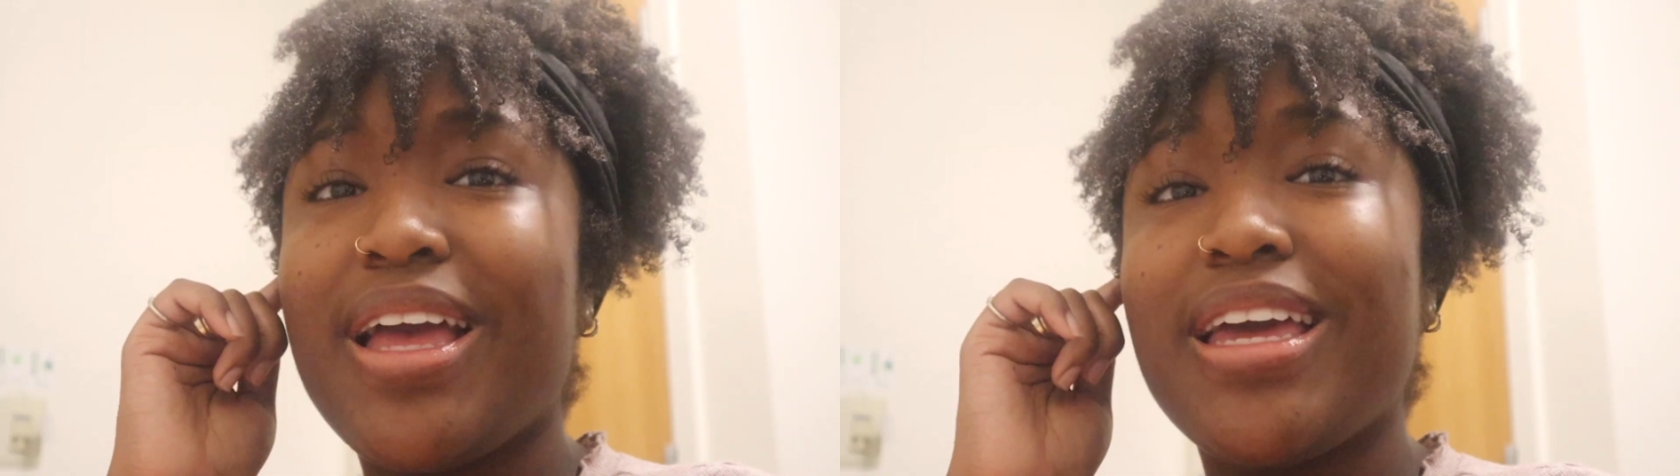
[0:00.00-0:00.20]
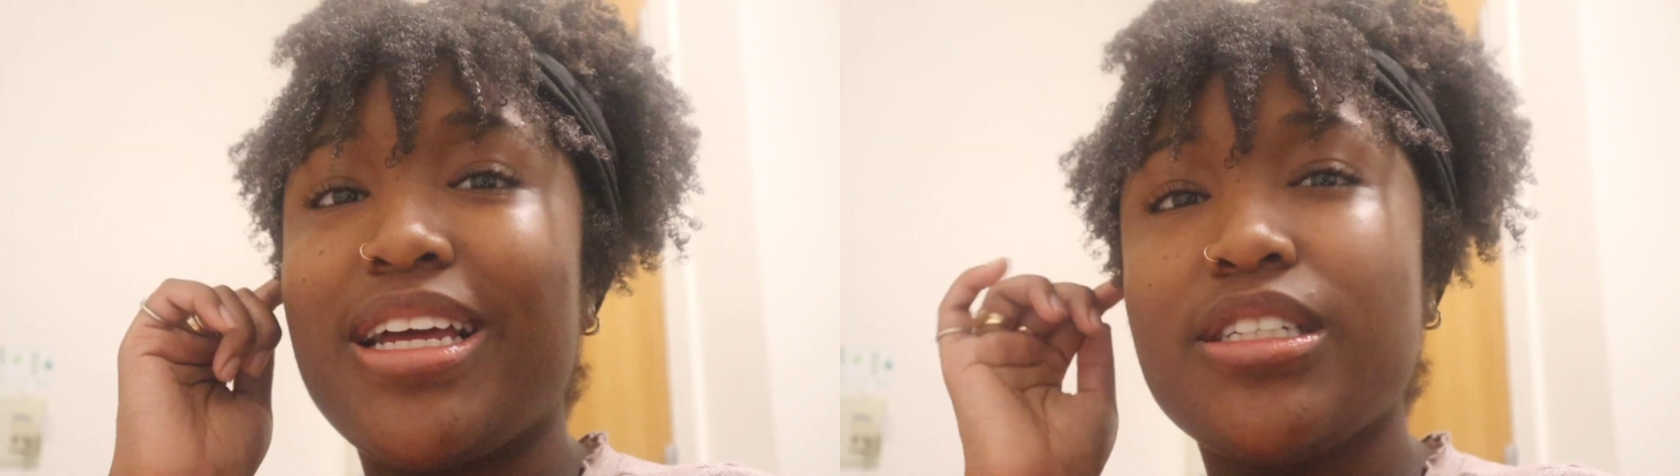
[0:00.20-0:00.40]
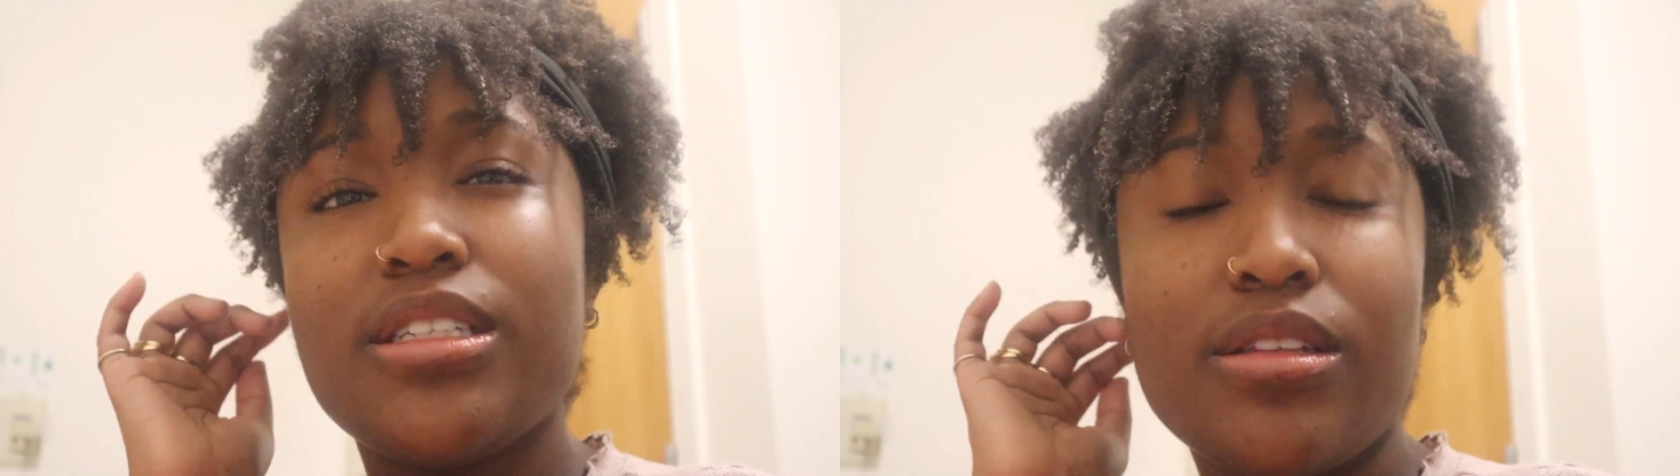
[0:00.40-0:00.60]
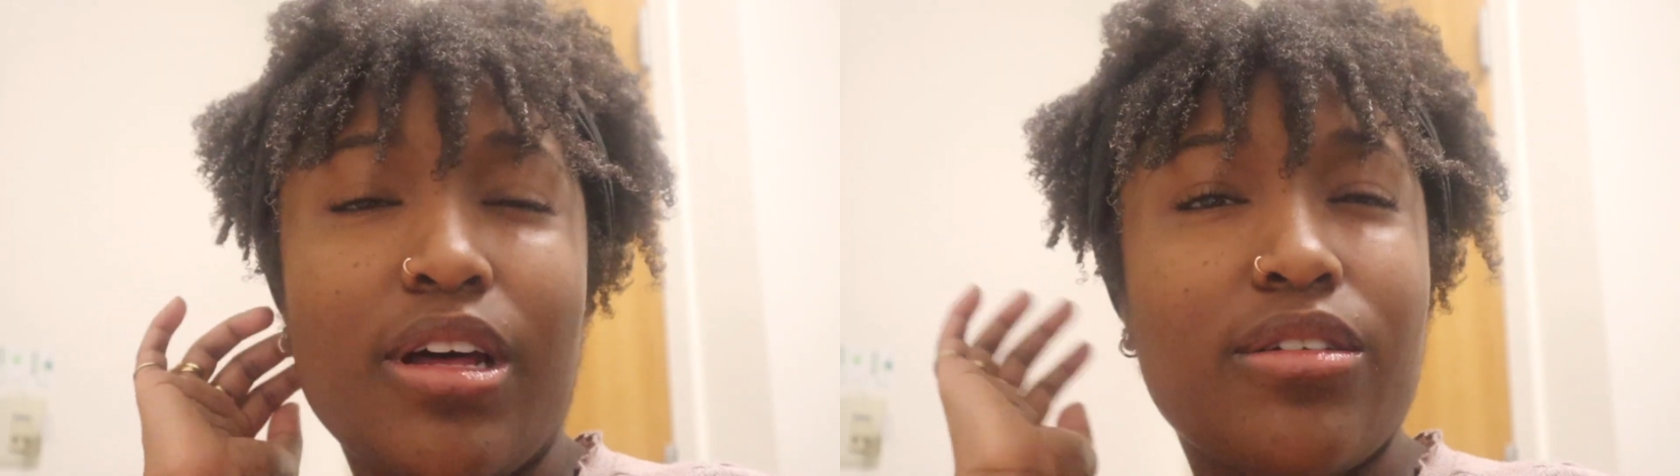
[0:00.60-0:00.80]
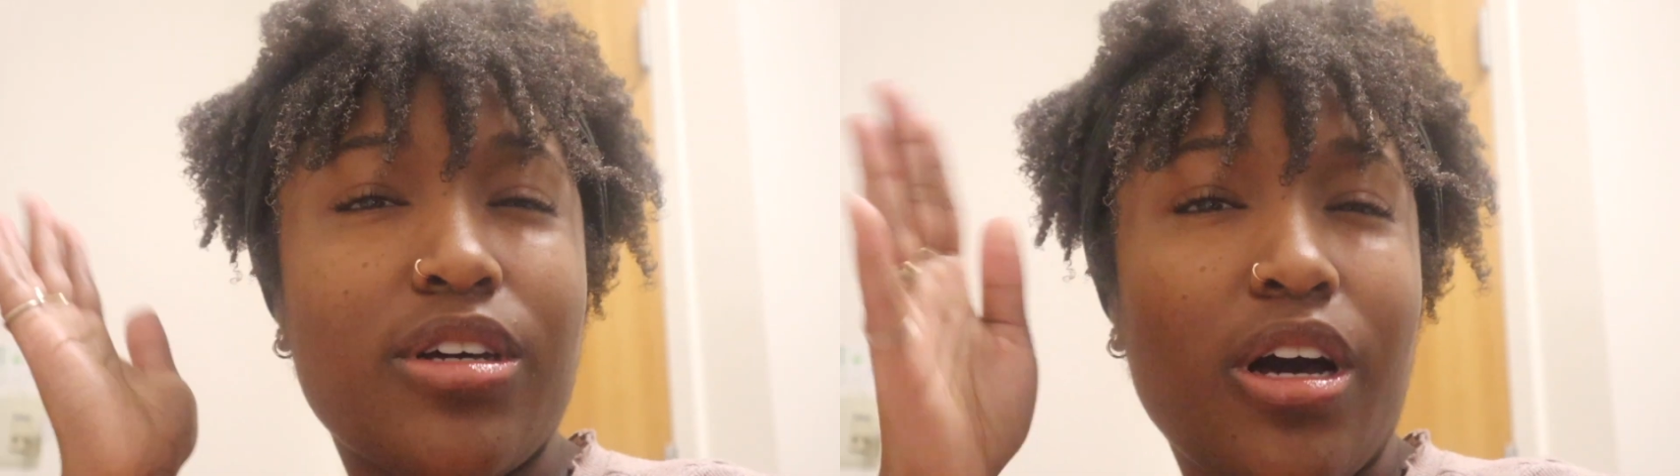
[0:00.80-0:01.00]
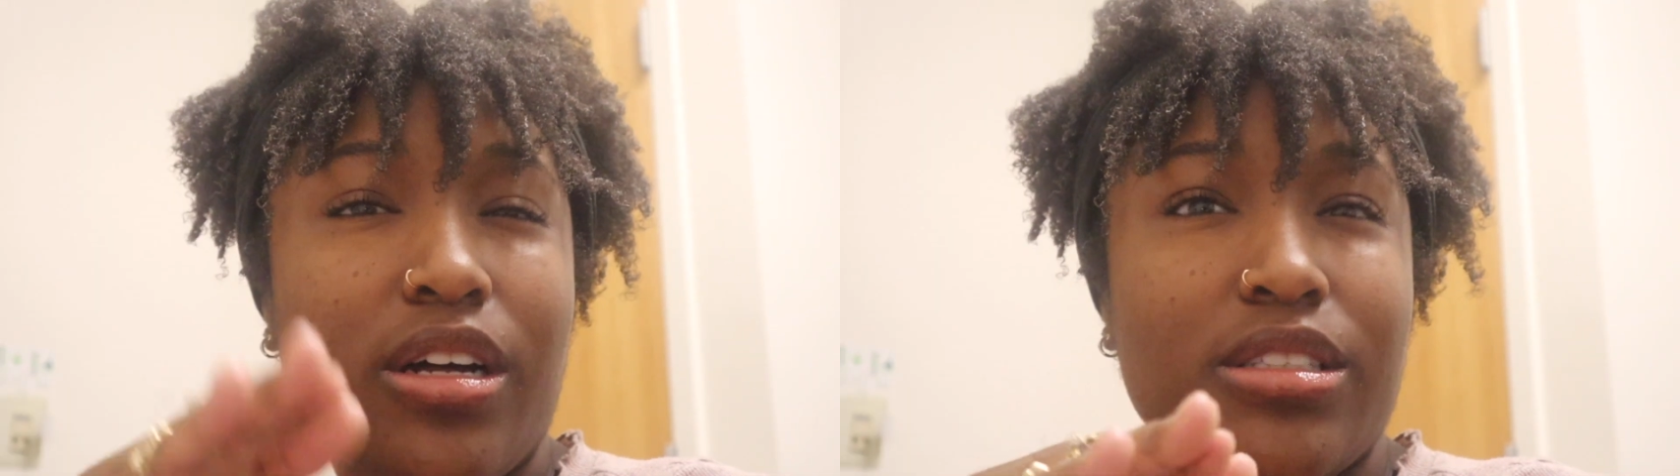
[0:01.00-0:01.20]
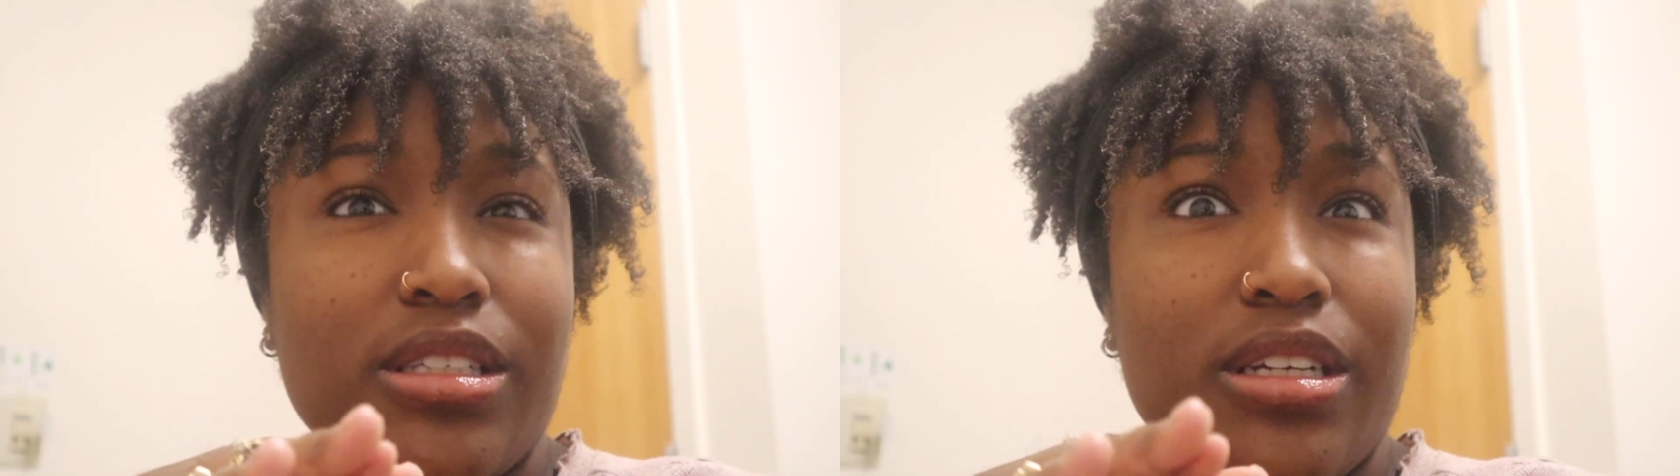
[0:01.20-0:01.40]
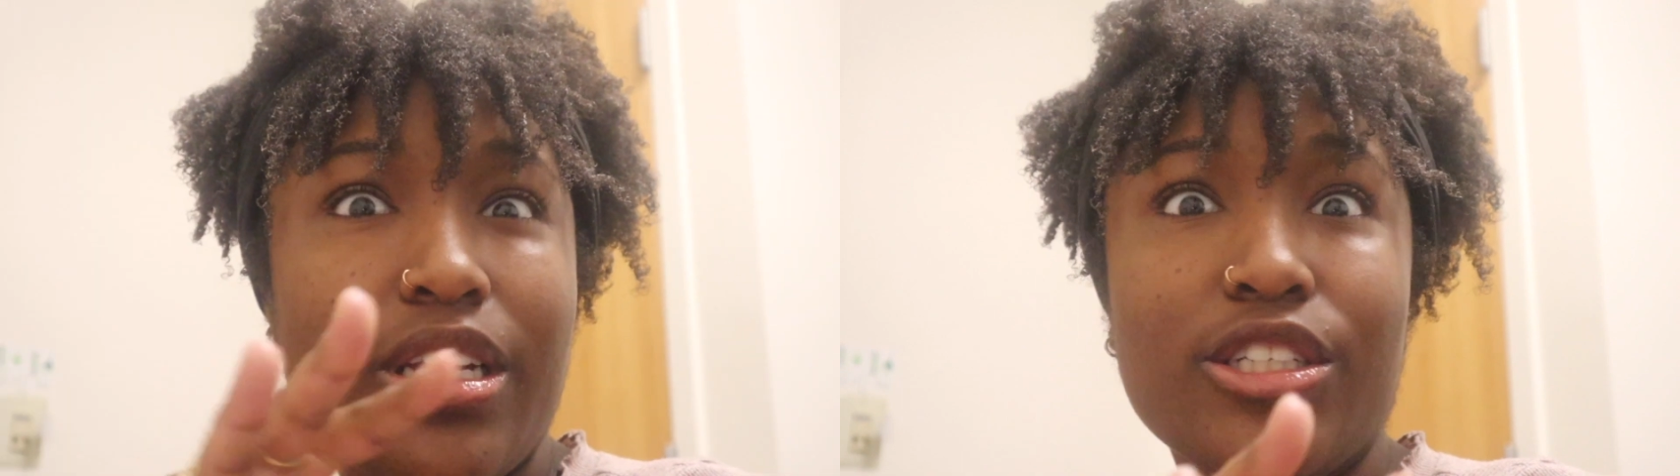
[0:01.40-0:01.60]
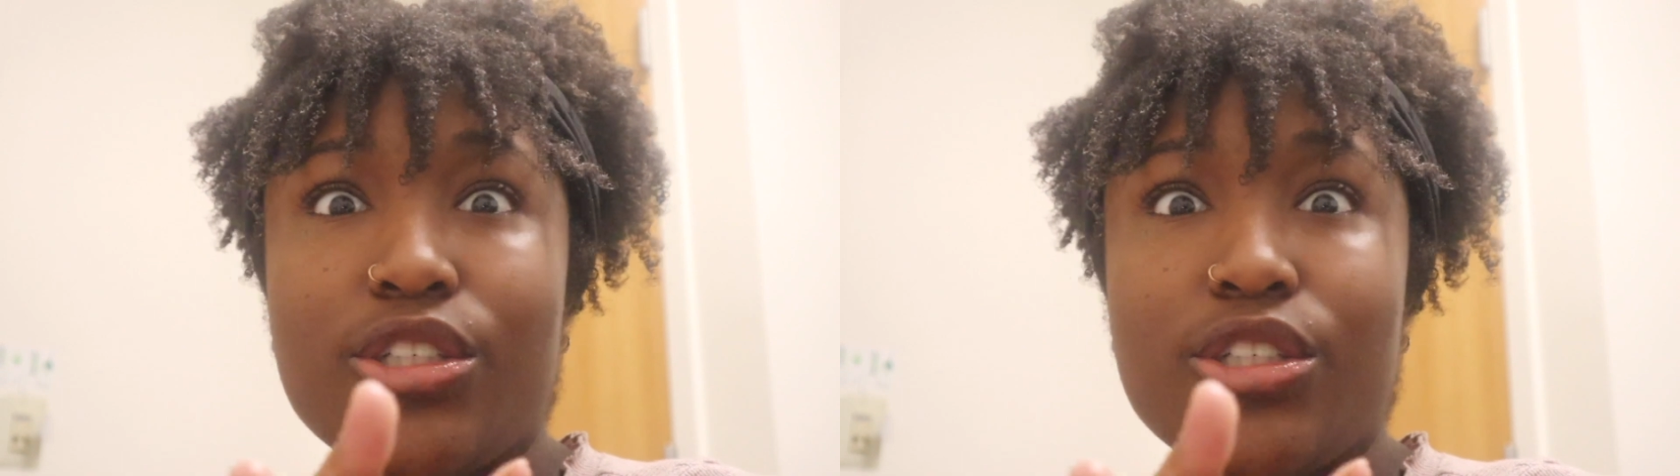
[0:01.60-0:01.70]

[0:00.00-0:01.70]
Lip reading: And I just seen a lot of content in